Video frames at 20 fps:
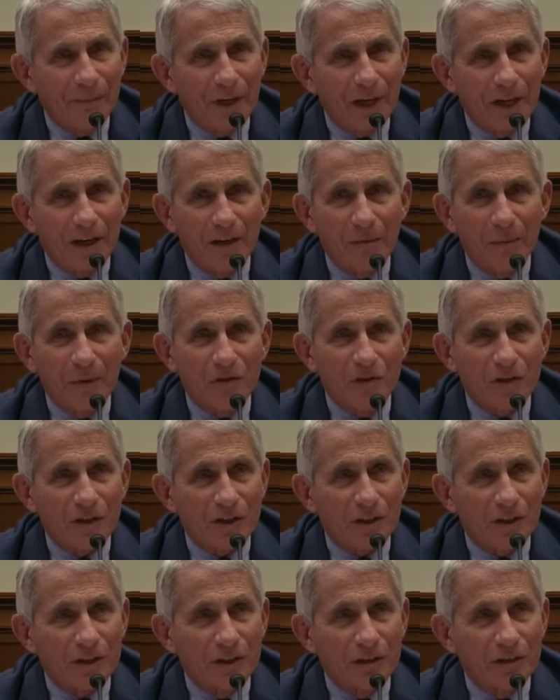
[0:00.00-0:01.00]
not in a
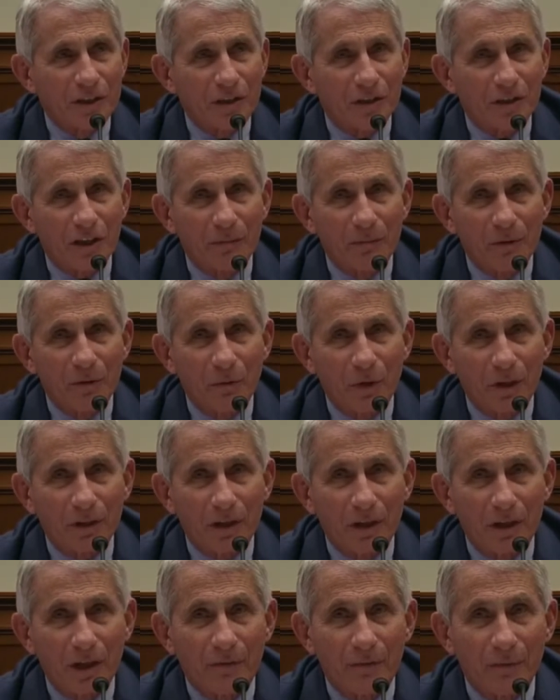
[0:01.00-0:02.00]
position to determine what
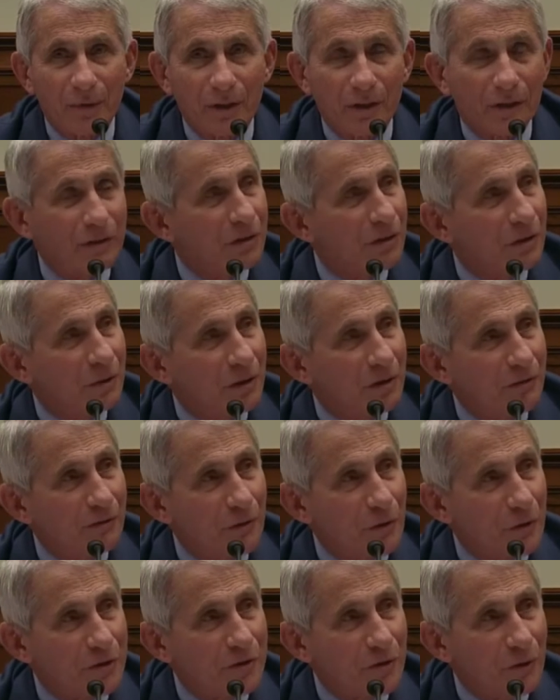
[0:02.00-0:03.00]
the government can do in a
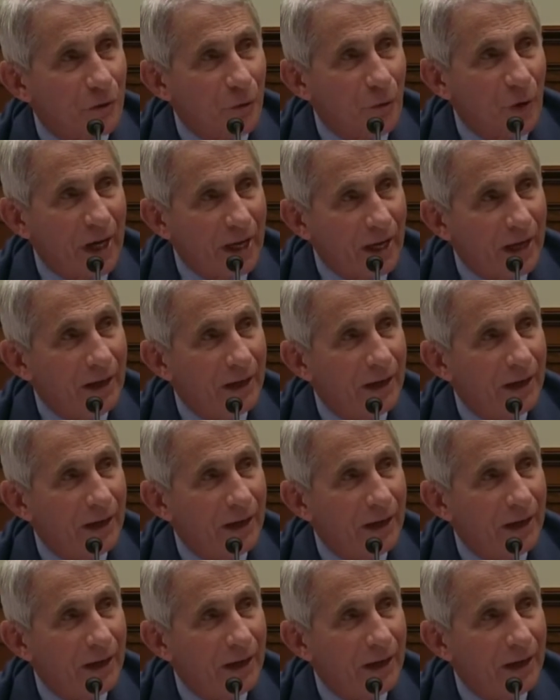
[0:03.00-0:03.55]
forceful way.